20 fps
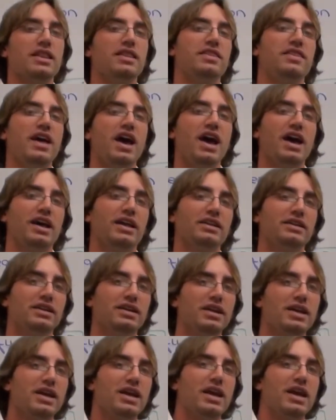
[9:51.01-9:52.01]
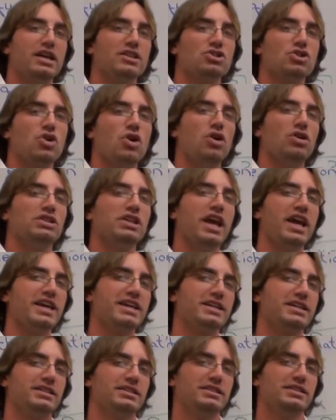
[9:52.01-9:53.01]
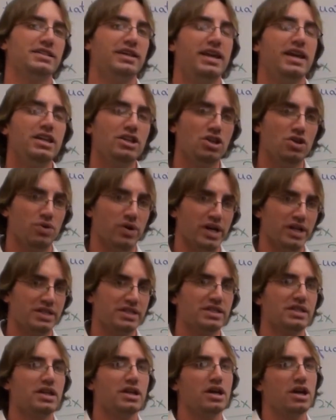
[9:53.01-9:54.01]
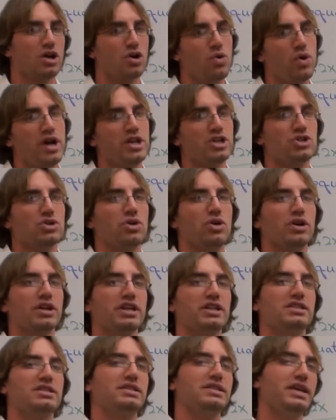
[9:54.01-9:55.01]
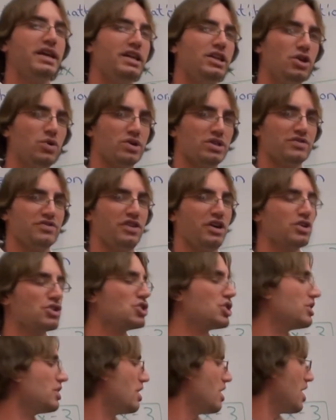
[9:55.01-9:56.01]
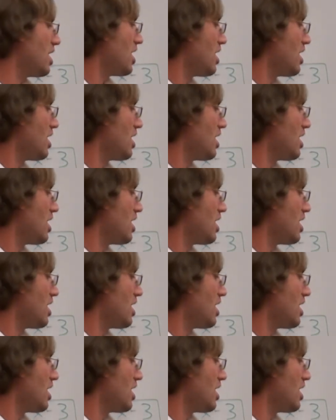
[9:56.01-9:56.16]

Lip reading: then it's called a continuous equation or a continuous function,